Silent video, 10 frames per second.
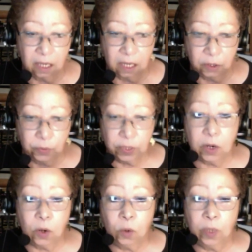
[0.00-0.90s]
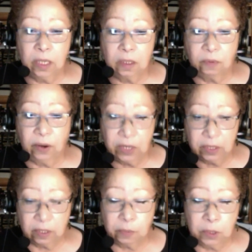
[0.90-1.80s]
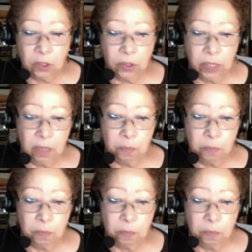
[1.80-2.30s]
Creole is very similar in